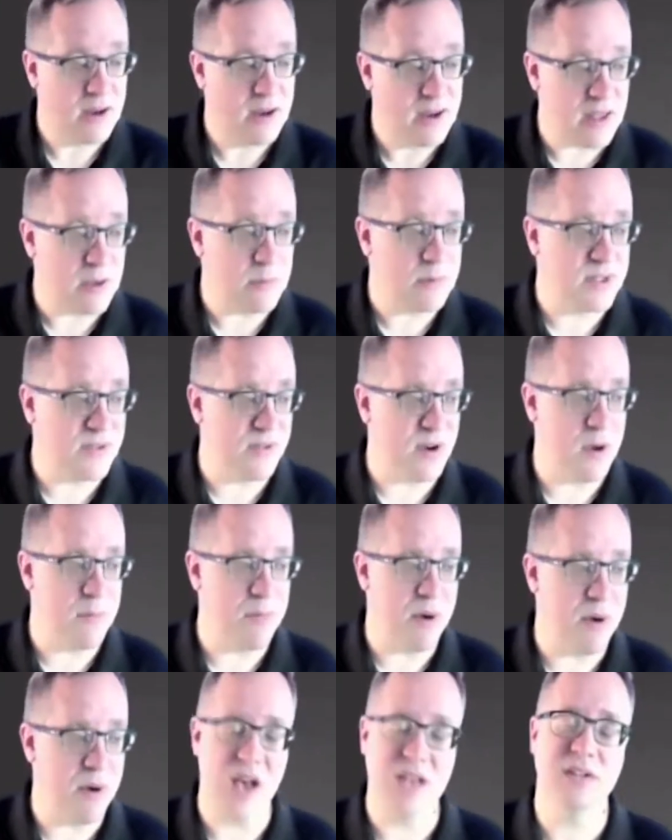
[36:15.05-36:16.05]
Now that was a
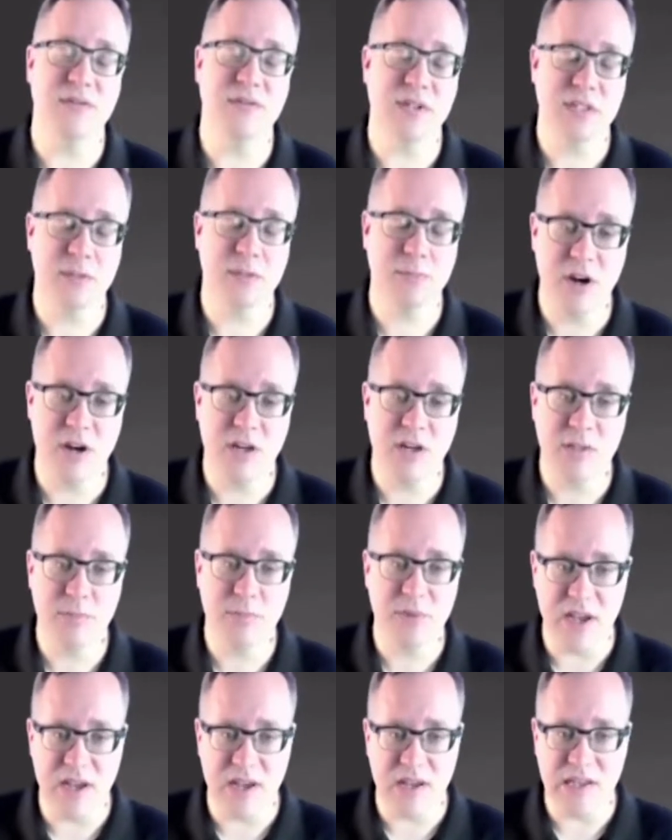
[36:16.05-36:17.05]
very positive
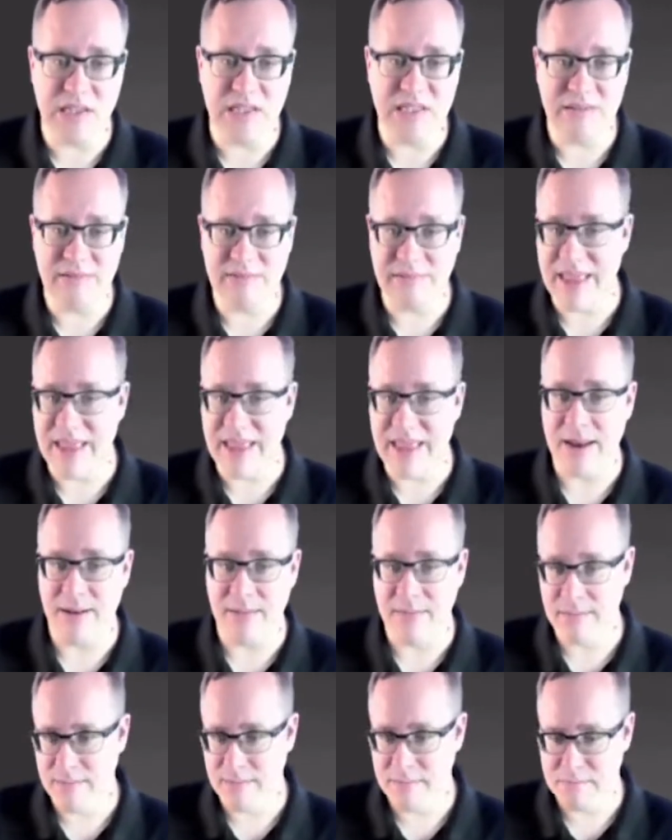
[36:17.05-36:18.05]
experience because
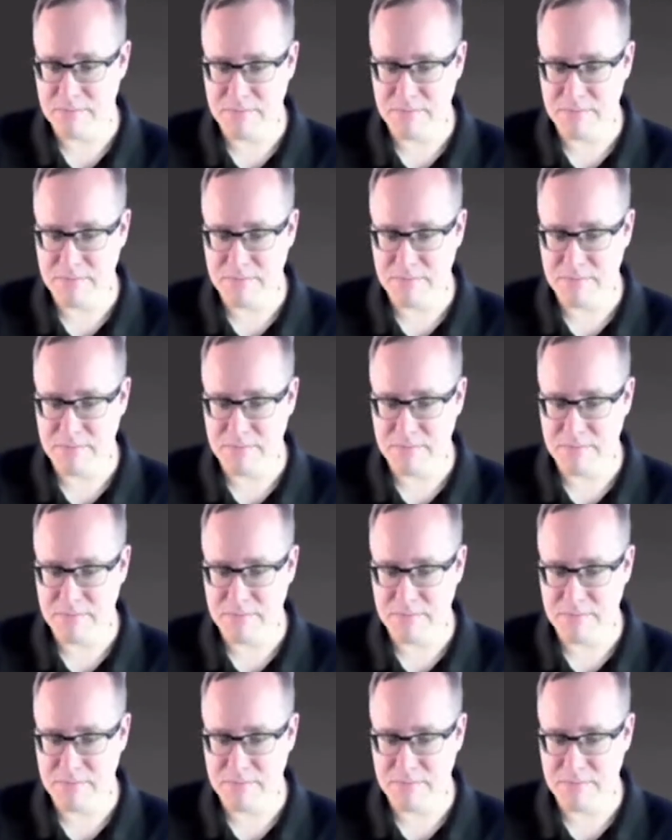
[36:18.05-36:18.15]
that